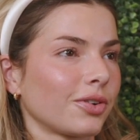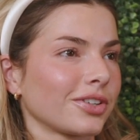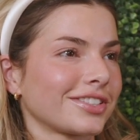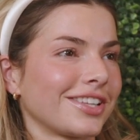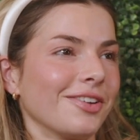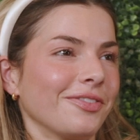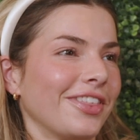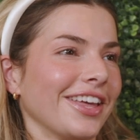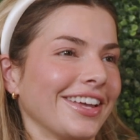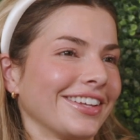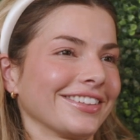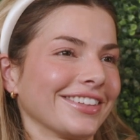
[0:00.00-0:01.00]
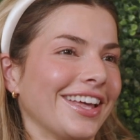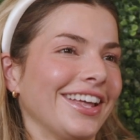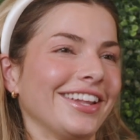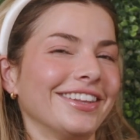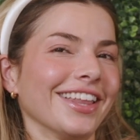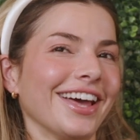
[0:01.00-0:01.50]
or something
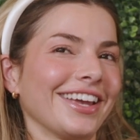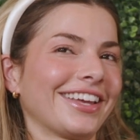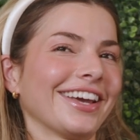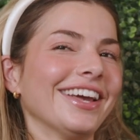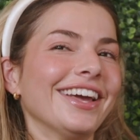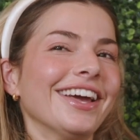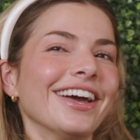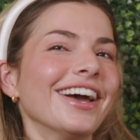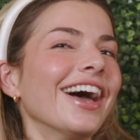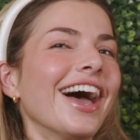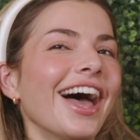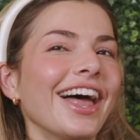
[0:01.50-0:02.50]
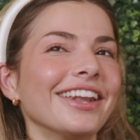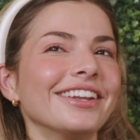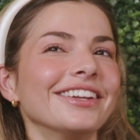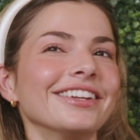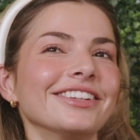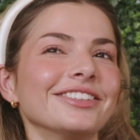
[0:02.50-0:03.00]
like
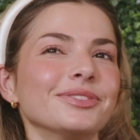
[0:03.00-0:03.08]
and